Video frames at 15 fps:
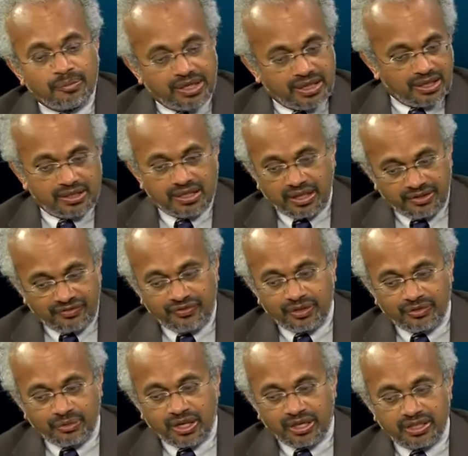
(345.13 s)
But uh, if
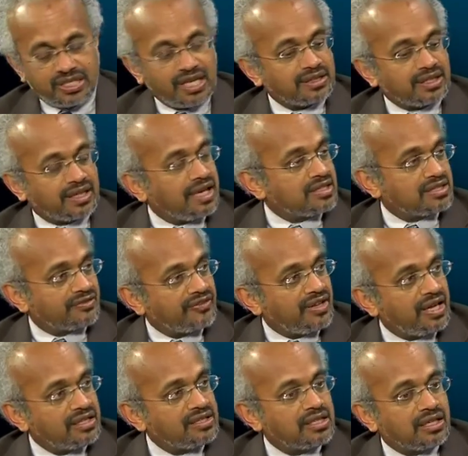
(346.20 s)
you want to take the case of
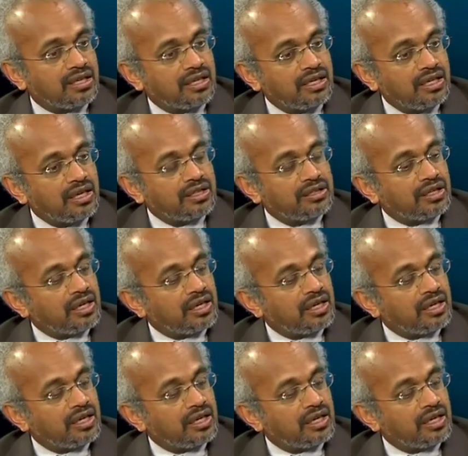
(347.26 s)
Kenya, yes.